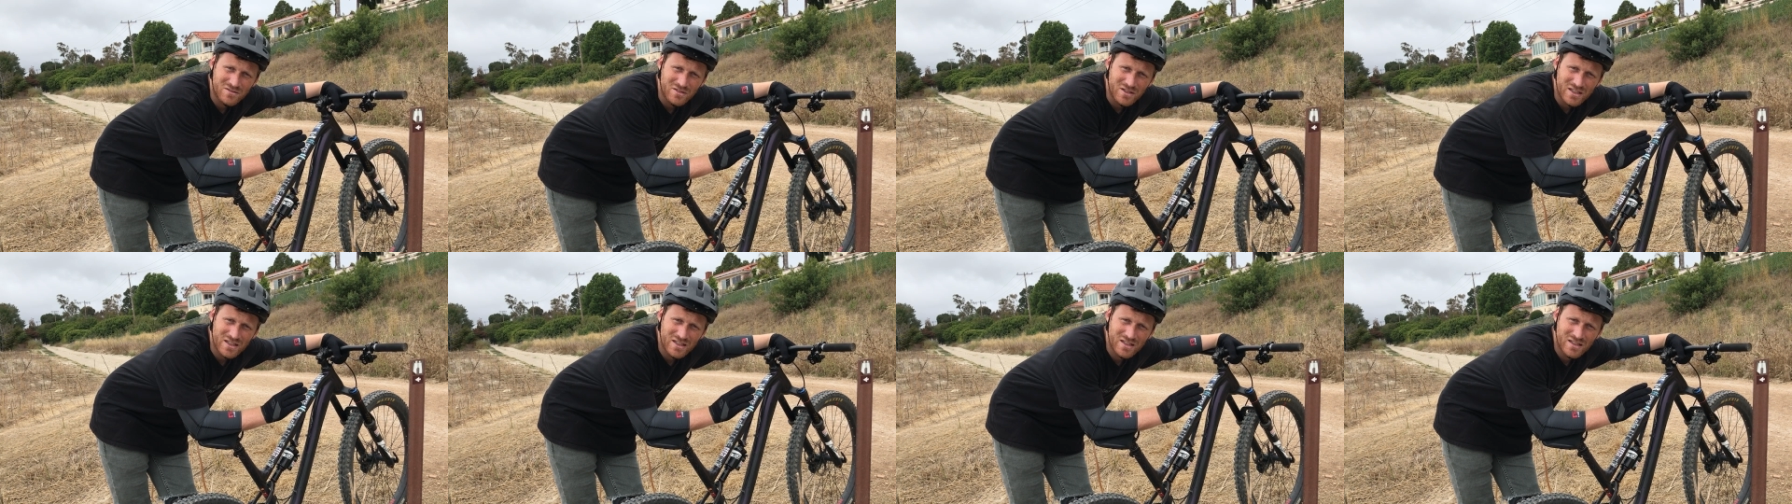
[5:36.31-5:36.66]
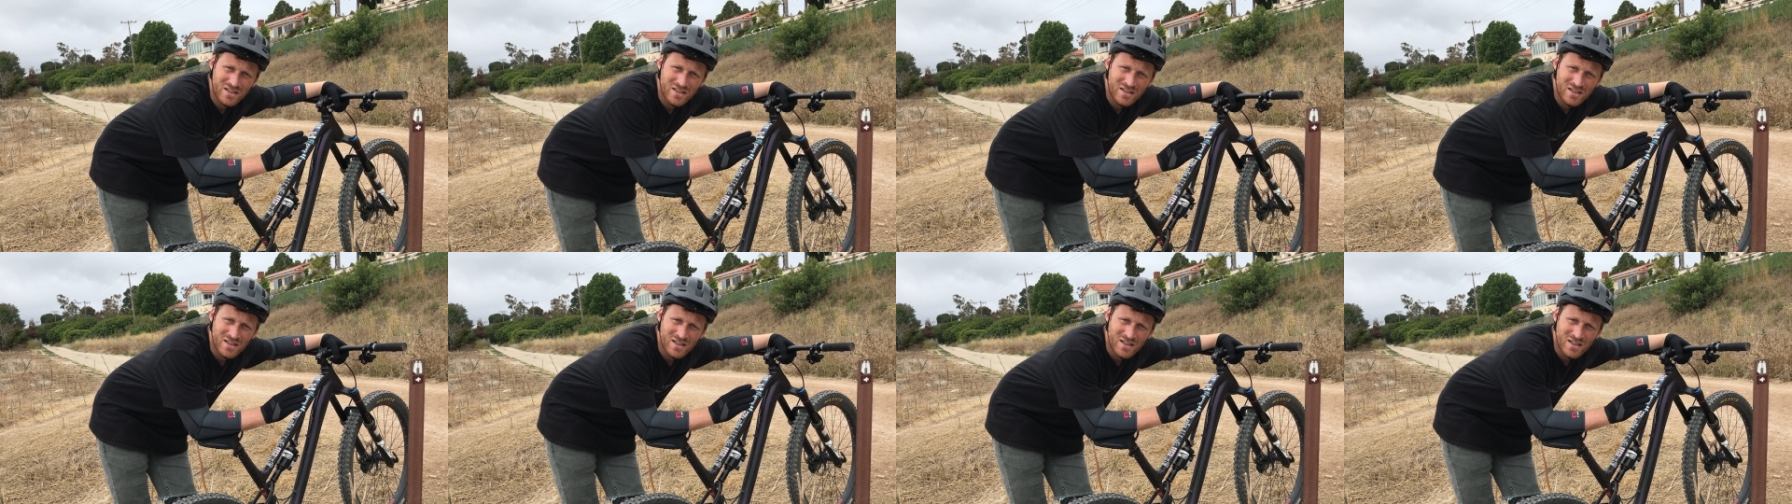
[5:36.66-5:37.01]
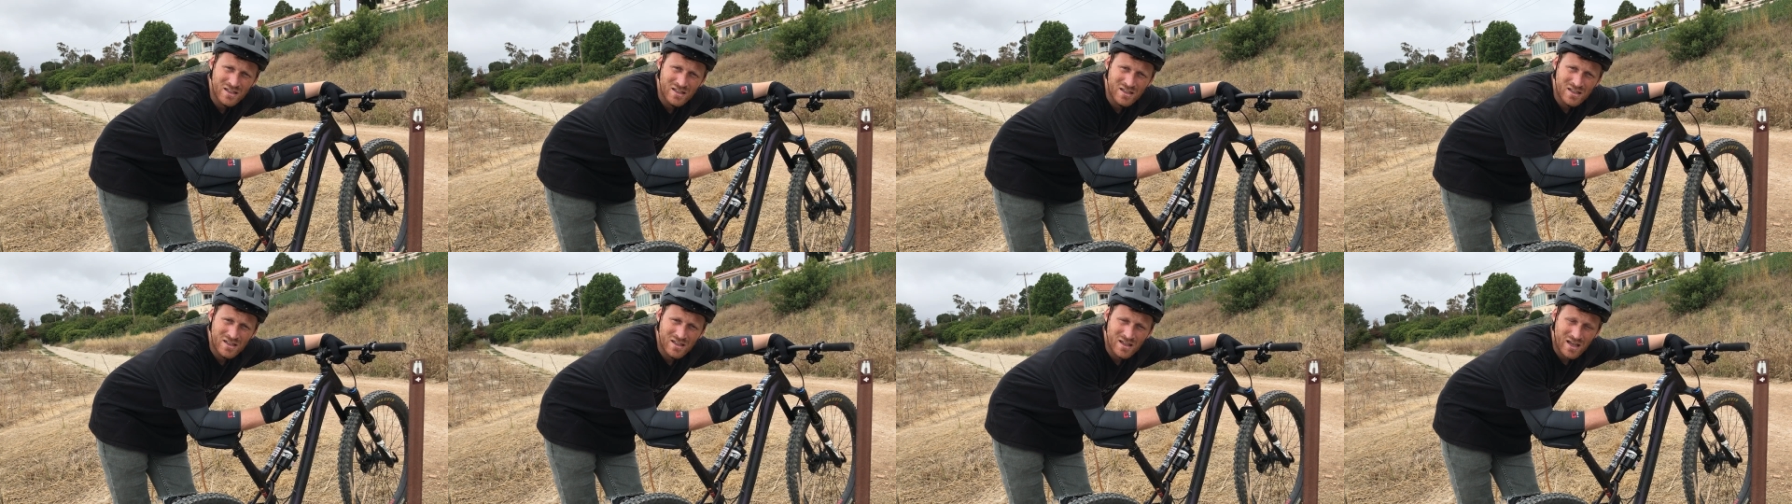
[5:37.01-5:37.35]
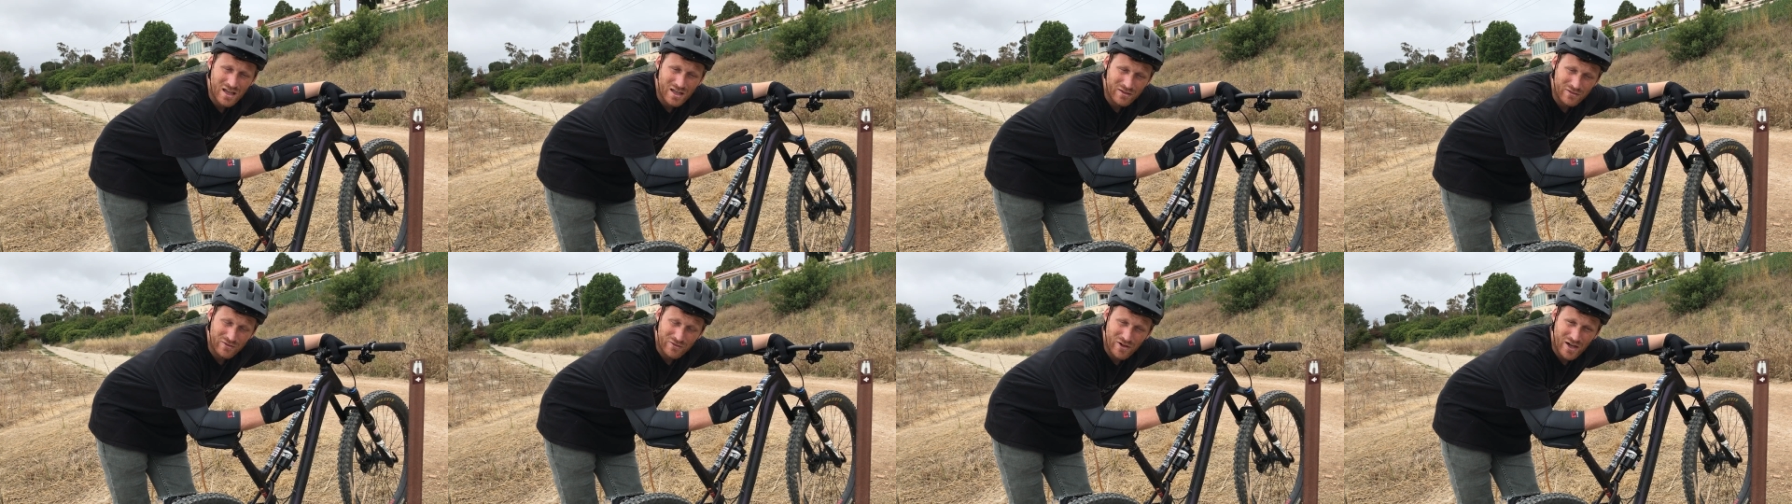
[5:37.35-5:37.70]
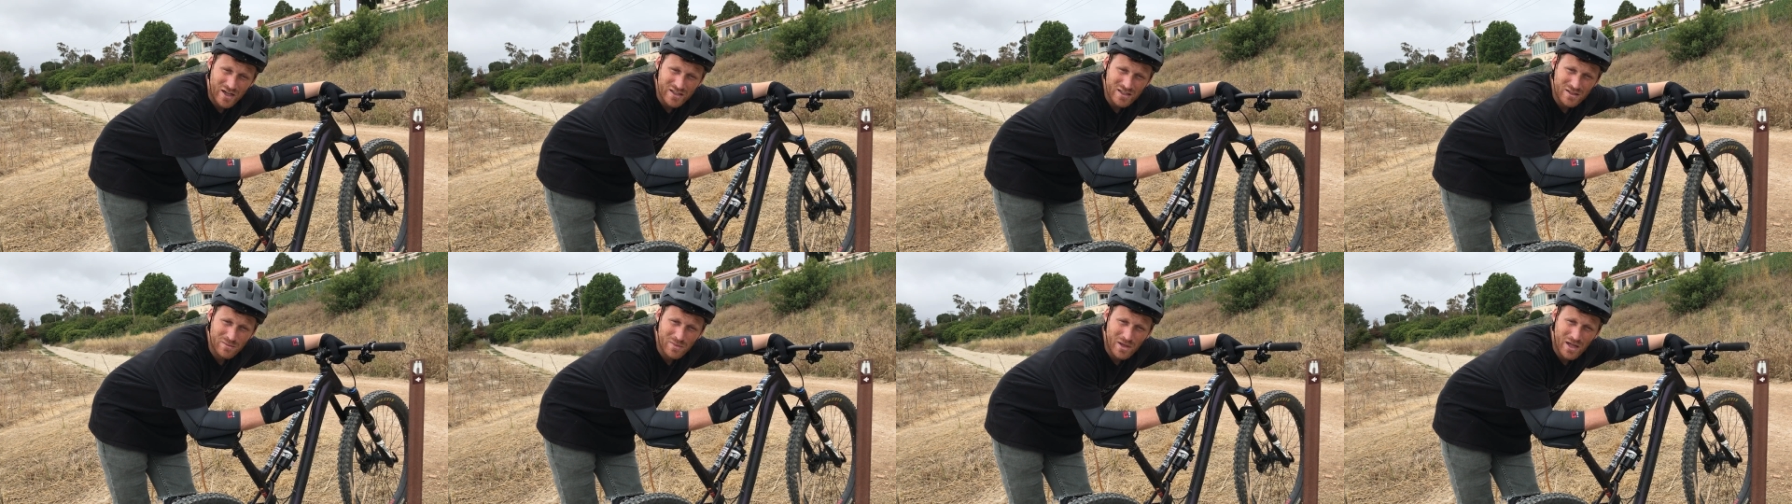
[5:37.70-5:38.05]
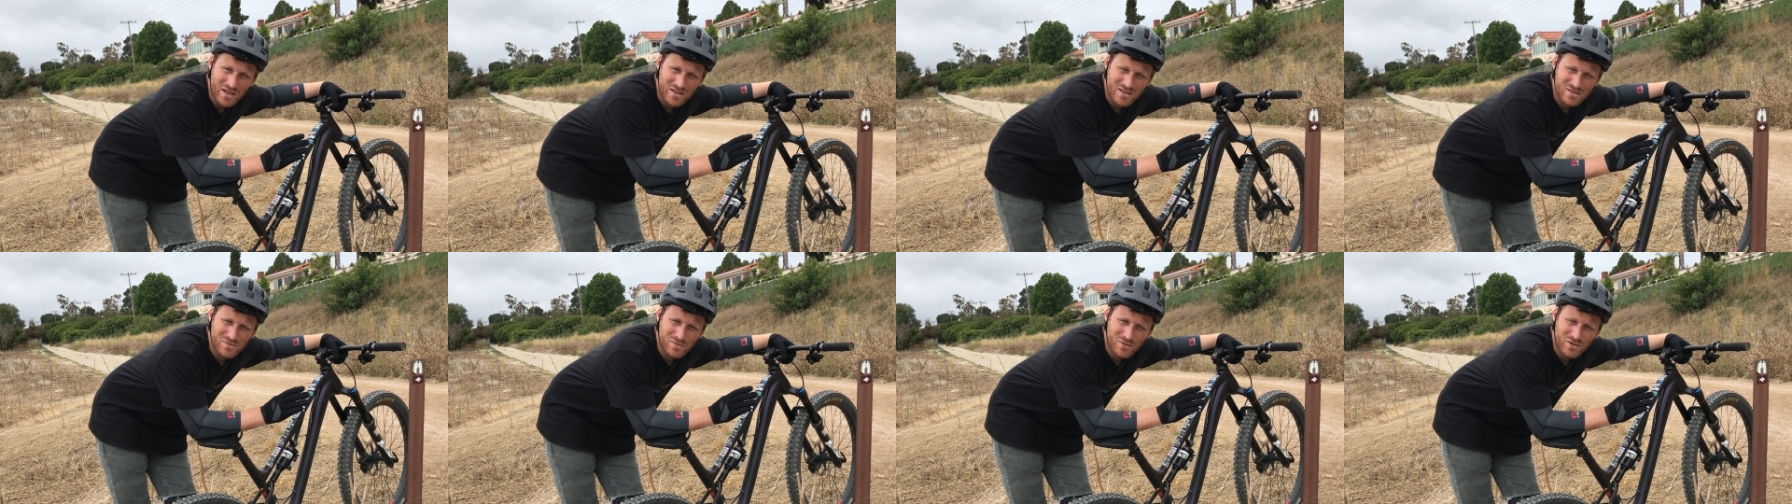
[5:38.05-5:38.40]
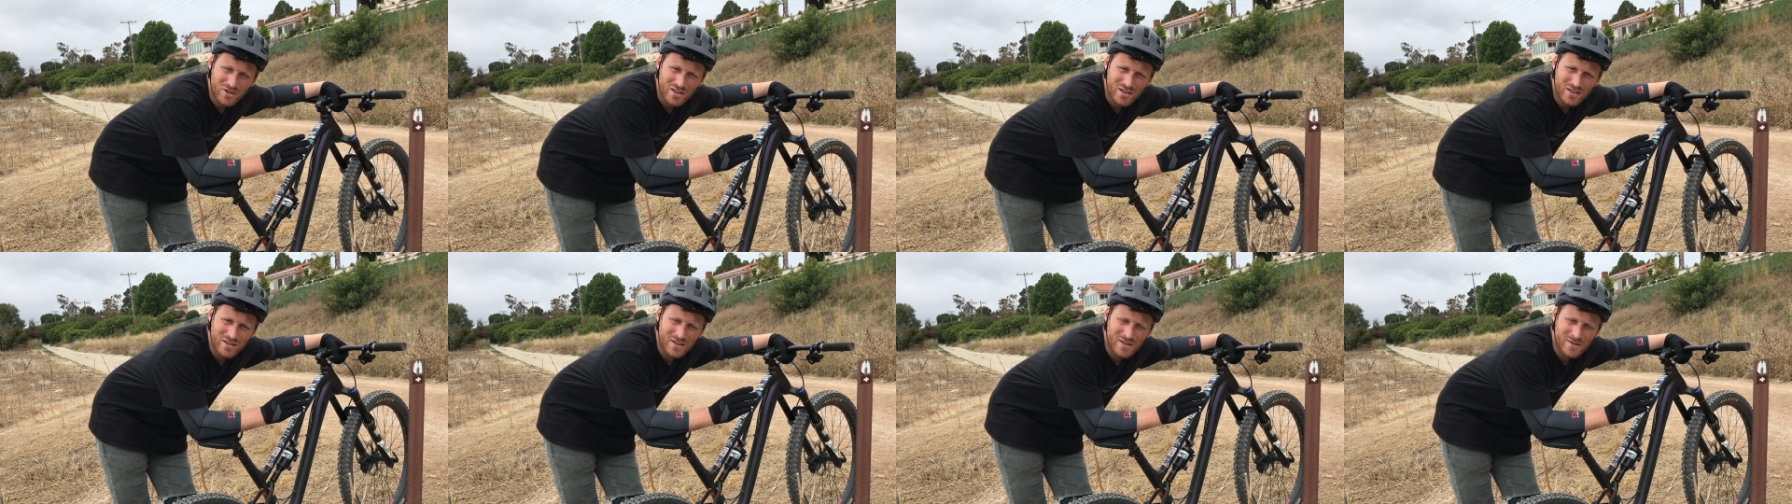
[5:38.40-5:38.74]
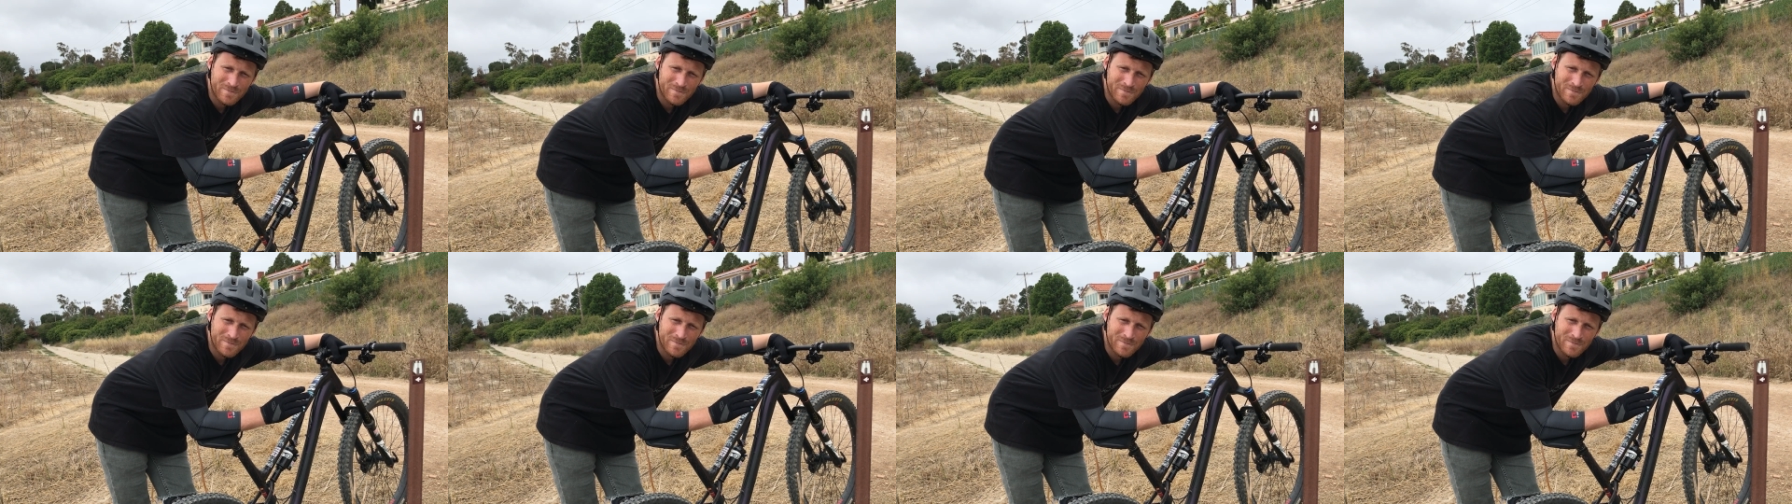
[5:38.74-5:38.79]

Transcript: it and find the balance point,